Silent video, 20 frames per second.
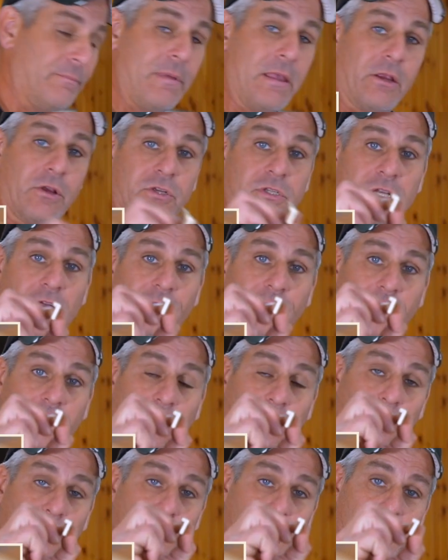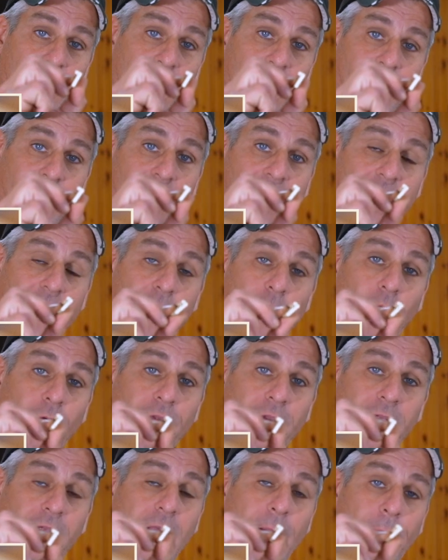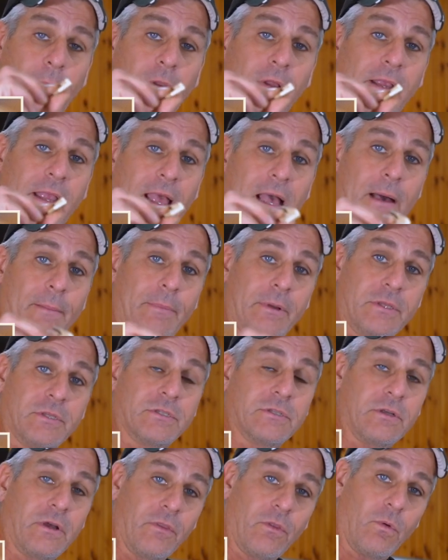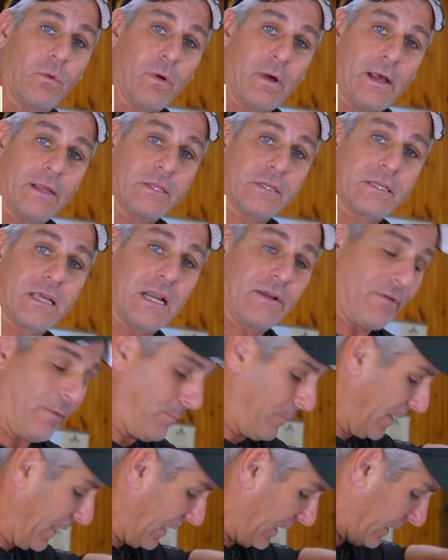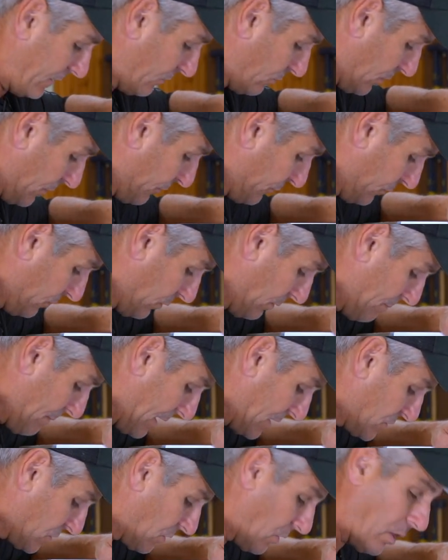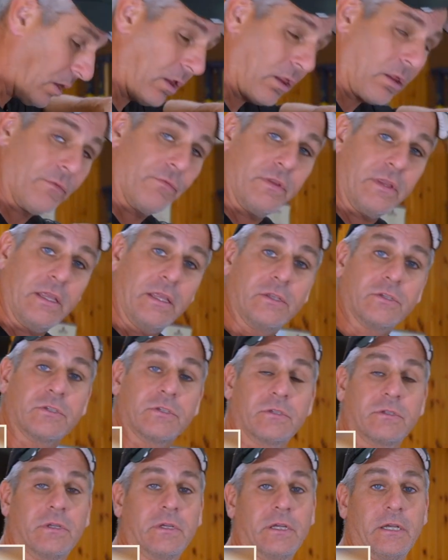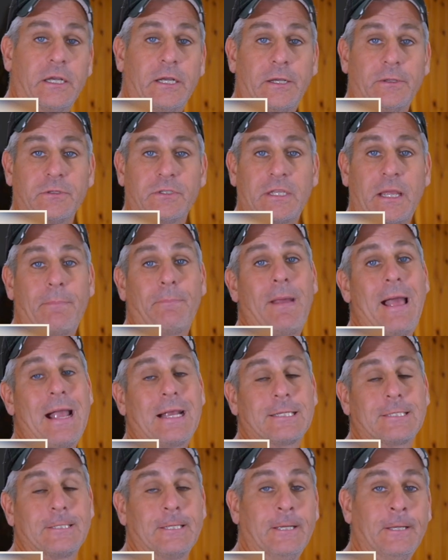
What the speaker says: make yourself a little jig if you have more than a couple of cabinets. Otherwise, it's kind of a pain to run through and measure all of these setbacks.